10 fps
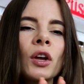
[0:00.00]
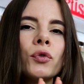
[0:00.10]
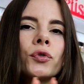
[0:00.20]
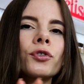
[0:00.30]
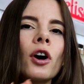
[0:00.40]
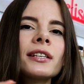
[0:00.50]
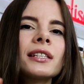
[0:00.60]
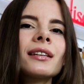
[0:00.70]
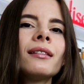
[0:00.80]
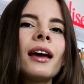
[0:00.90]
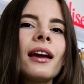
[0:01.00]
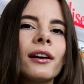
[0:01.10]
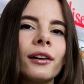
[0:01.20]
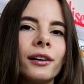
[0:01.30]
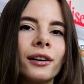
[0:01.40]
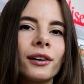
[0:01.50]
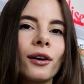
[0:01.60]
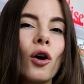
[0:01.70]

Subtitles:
frosty layer